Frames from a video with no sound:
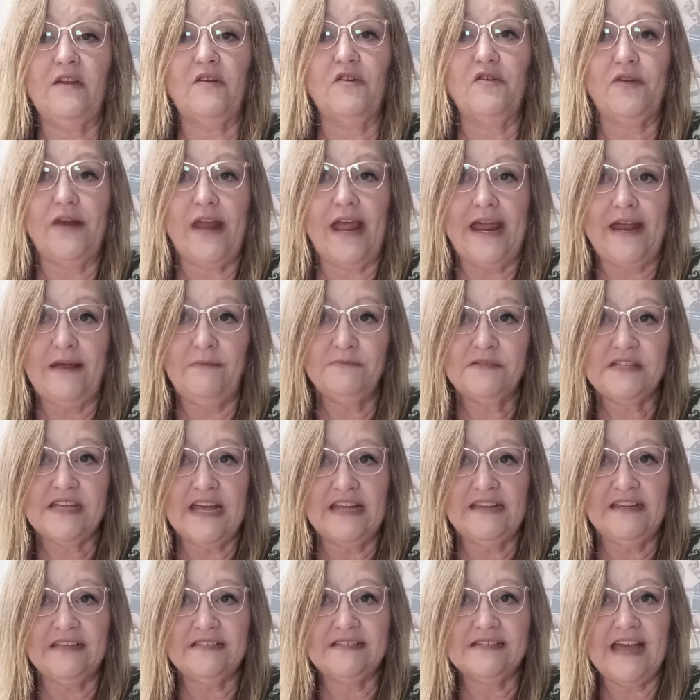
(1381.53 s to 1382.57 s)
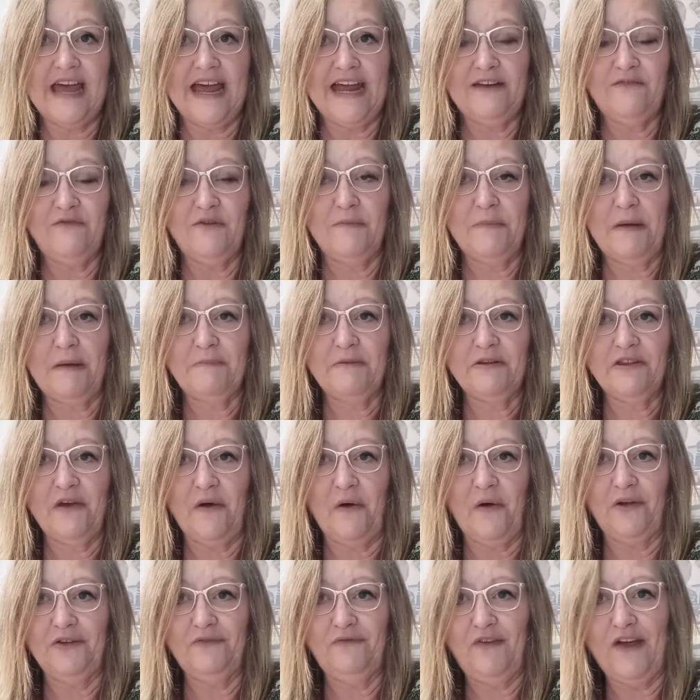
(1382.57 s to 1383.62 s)
their names on the side. Remember the
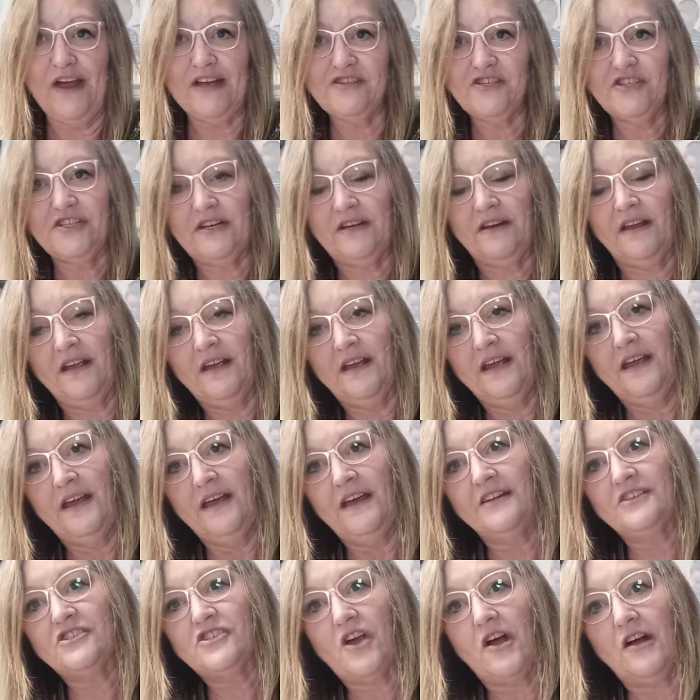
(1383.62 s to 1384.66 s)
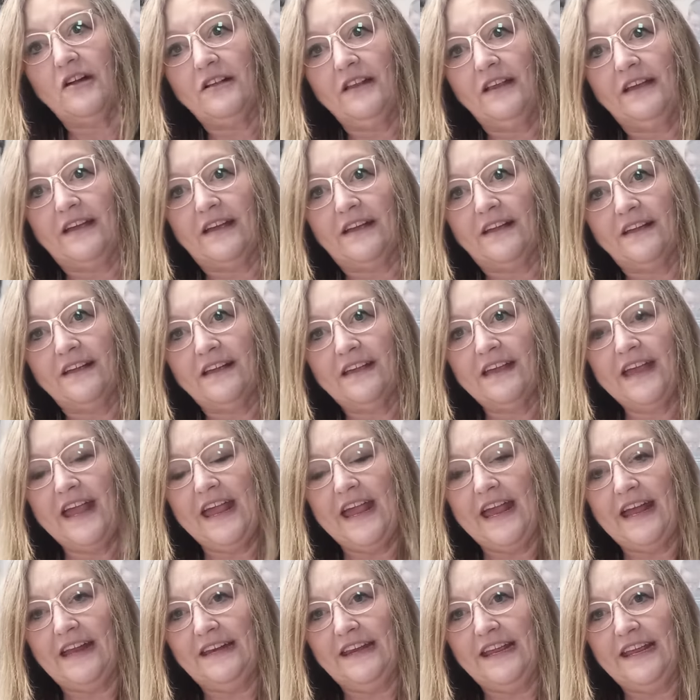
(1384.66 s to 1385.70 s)
old-fashioned chocolate
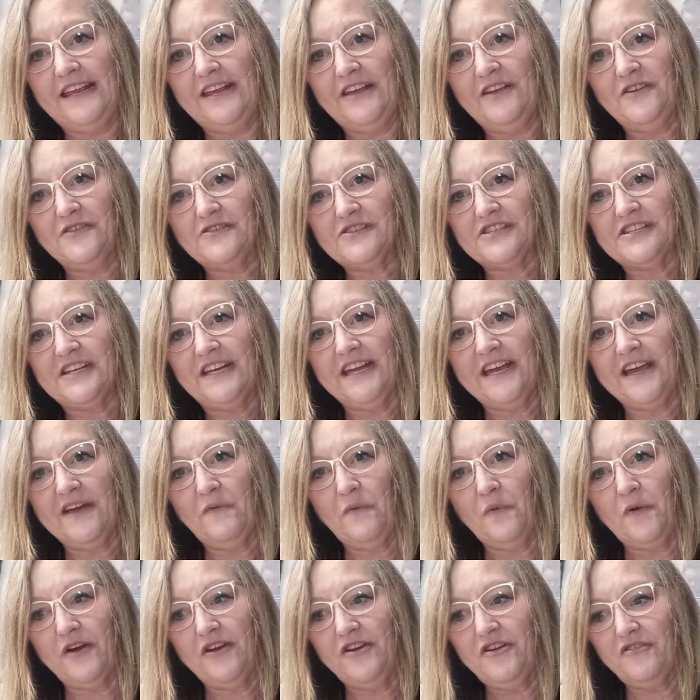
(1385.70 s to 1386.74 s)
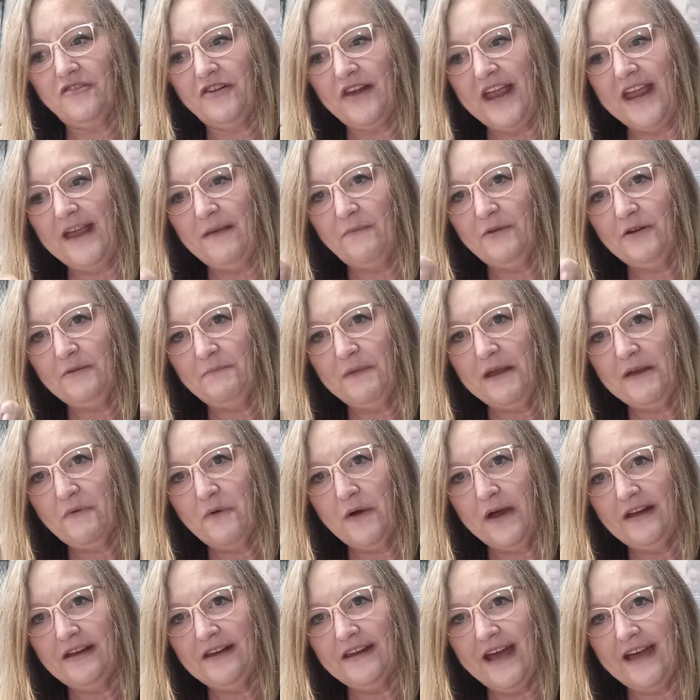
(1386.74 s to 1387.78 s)
candy you used to get where your name would be
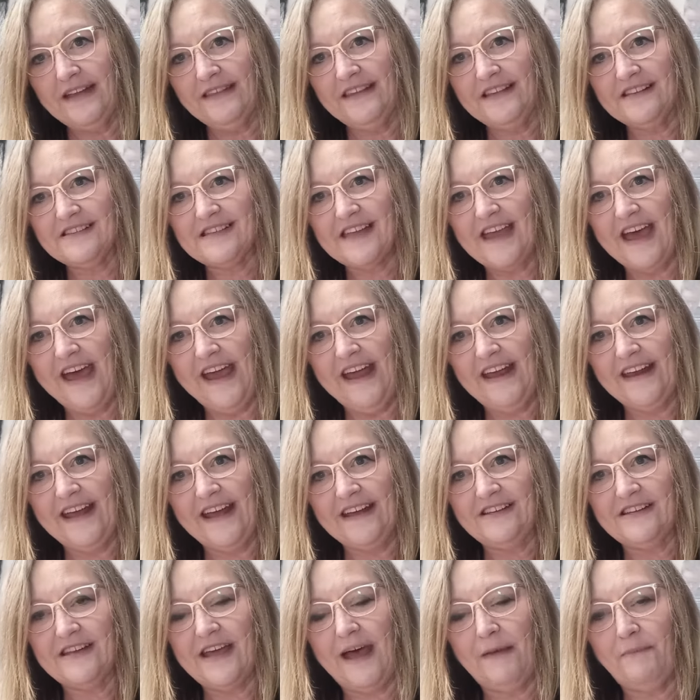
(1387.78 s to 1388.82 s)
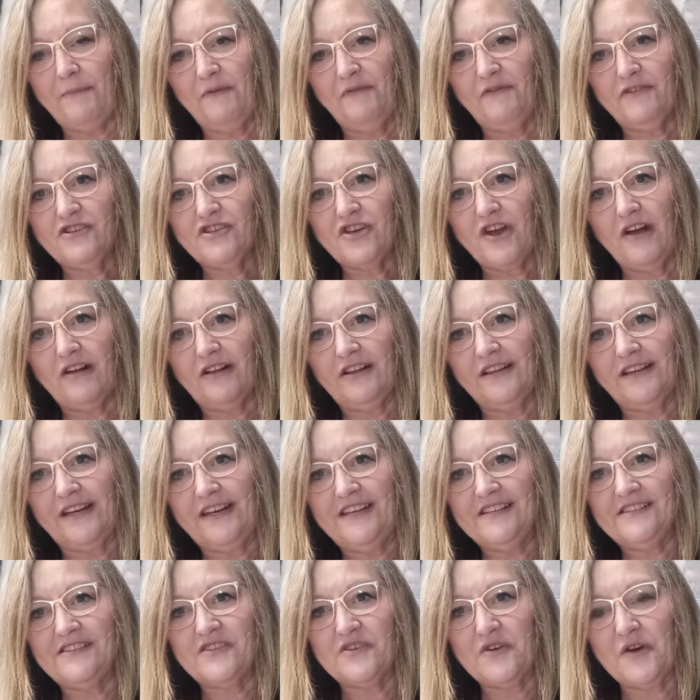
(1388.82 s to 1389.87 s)
written on the side on top of a chocolate
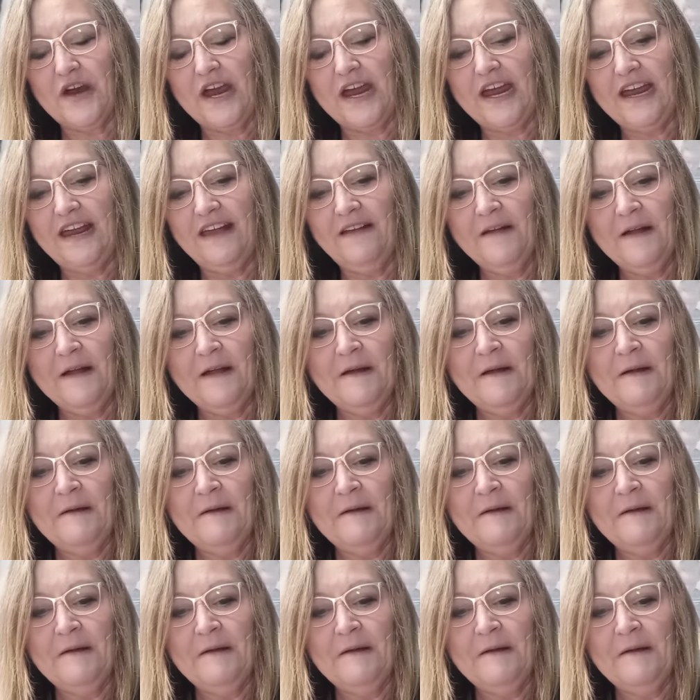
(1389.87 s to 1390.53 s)
Easter egg?